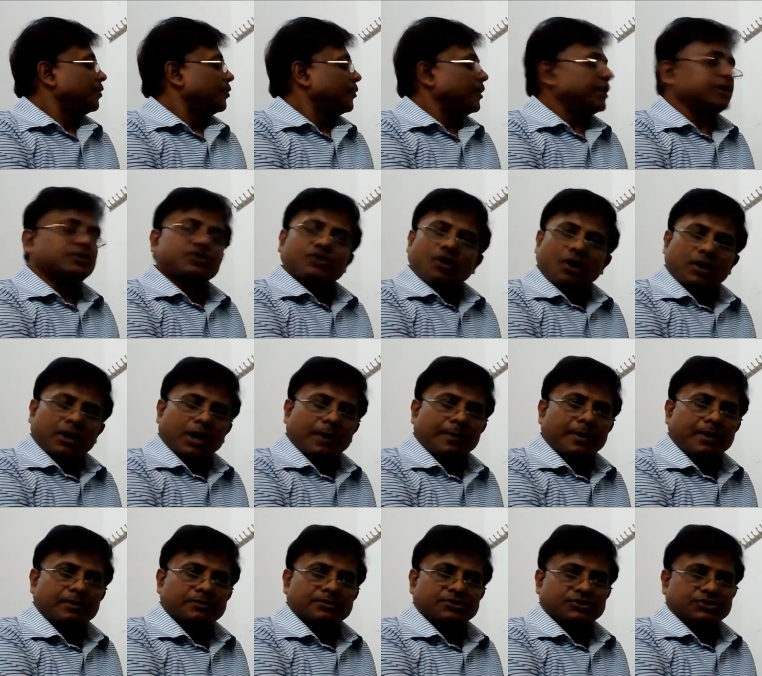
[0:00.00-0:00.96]
we will talk
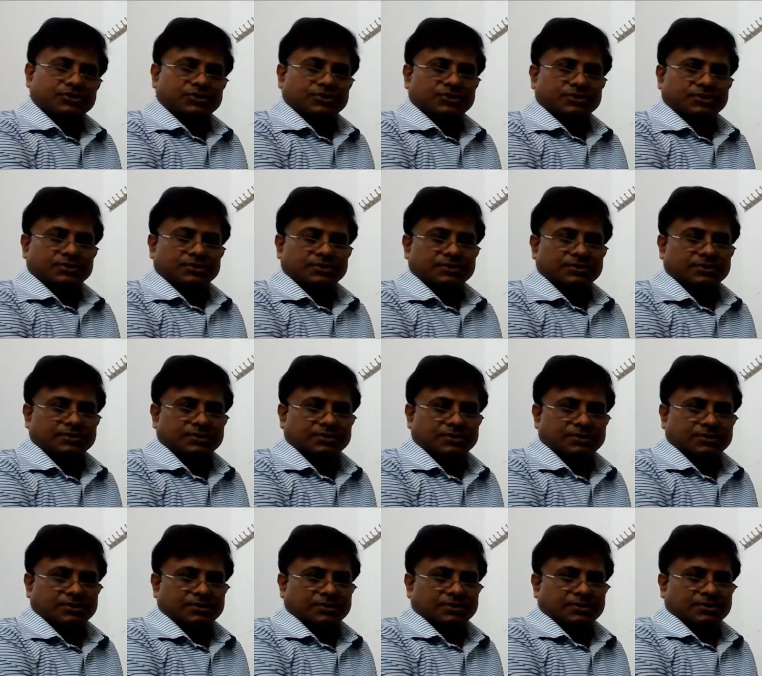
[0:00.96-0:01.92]
about
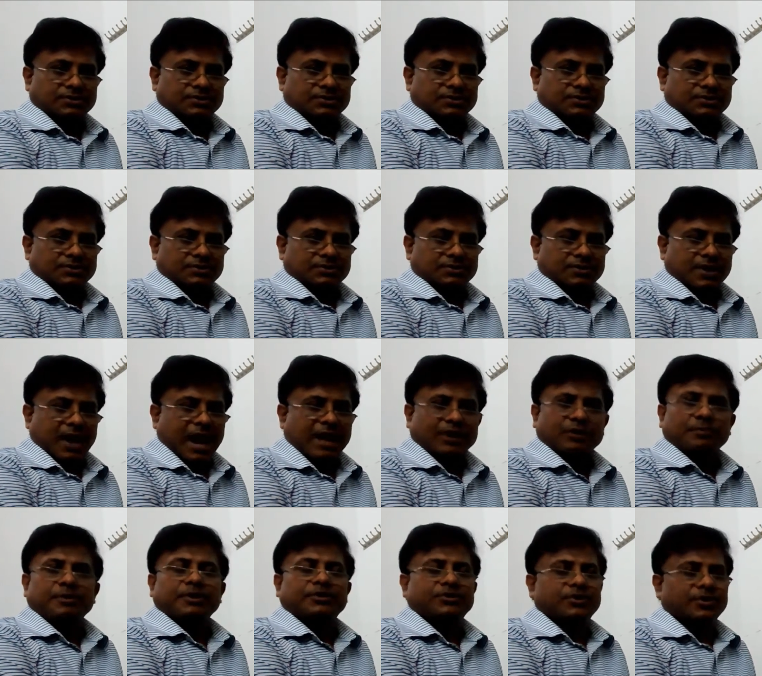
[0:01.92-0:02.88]

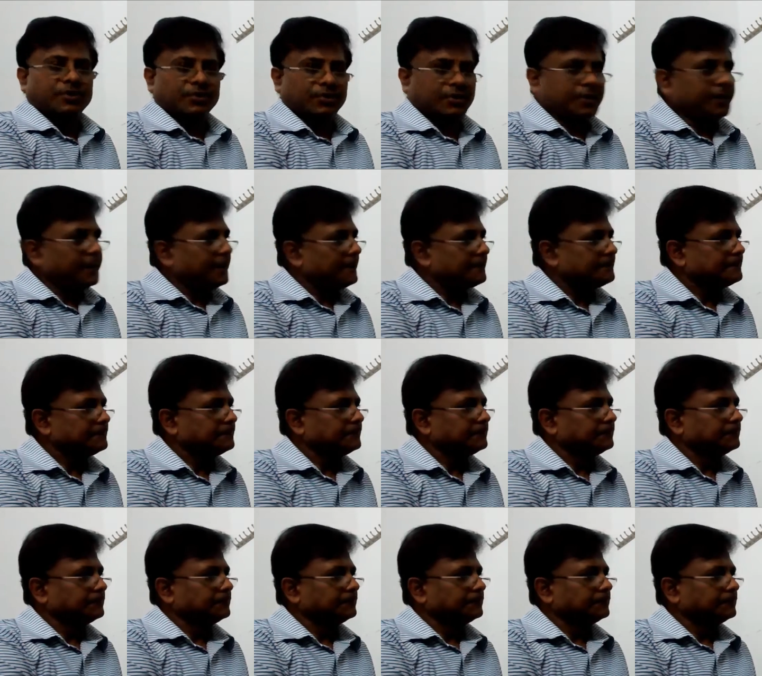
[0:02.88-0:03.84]
atomic theory,
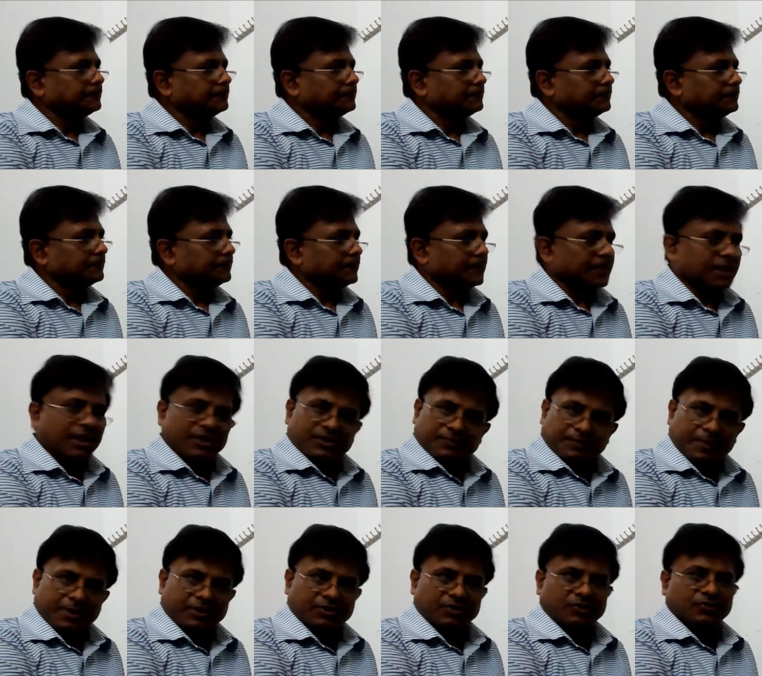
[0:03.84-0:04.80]
the
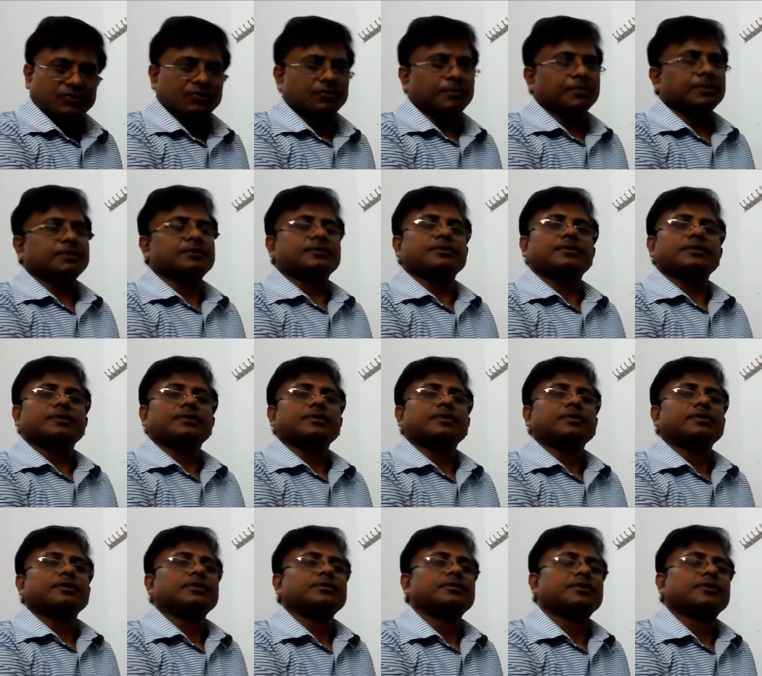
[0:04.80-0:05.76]
spectroscopic
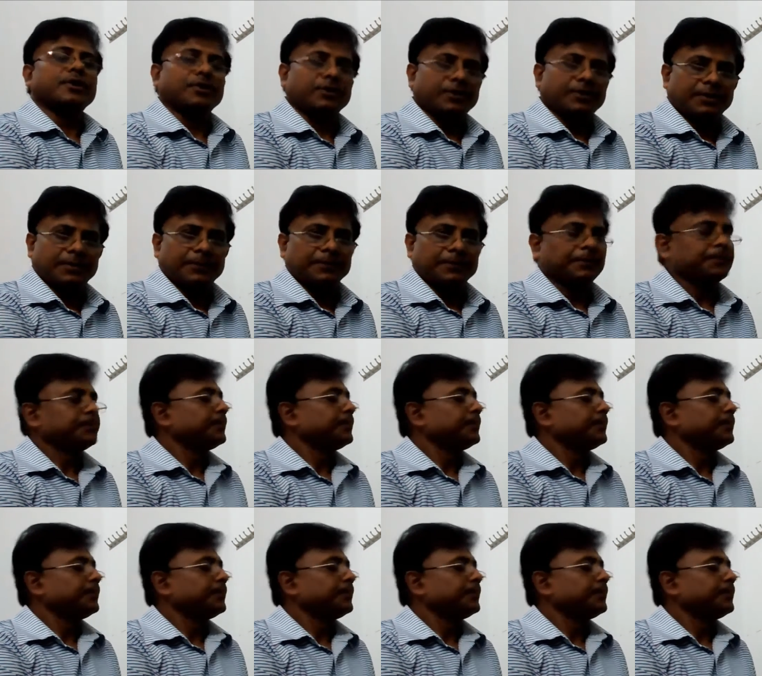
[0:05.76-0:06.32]
theory.